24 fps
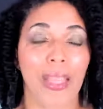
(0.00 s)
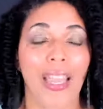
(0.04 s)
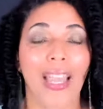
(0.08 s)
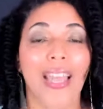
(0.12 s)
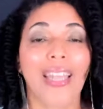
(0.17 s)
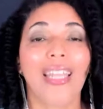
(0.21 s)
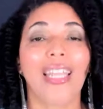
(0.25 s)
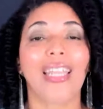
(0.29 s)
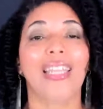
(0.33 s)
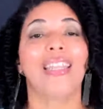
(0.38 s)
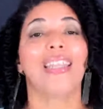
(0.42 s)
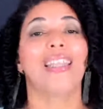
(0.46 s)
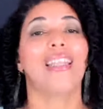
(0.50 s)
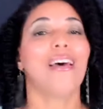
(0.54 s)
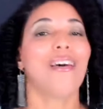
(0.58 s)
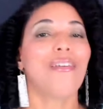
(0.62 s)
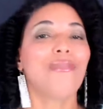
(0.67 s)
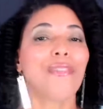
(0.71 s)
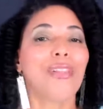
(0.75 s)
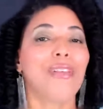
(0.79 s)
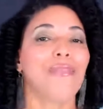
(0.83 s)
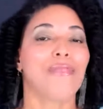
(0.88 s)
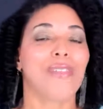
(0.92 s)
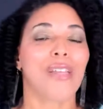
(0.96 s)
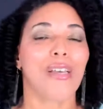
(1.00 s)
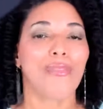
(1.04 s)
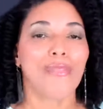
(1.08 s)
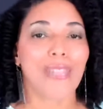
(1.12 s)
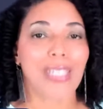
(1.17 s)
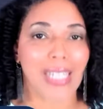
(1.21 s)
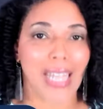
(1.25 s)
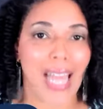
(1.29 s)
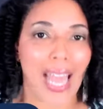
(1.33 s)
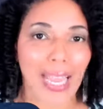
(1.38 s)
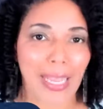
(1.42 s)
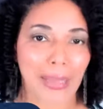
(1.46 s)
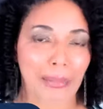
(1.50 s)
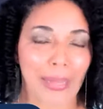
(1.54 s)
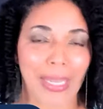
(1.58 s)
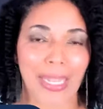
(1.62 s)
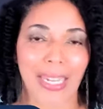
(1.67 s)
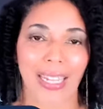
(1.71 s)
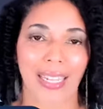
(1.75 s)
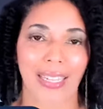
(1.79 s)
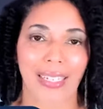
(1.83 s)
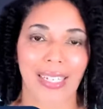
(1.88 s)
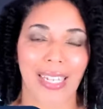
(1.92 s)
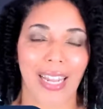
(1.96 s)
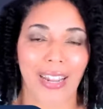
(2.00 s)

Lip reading: And I love, love, love Slack meetings.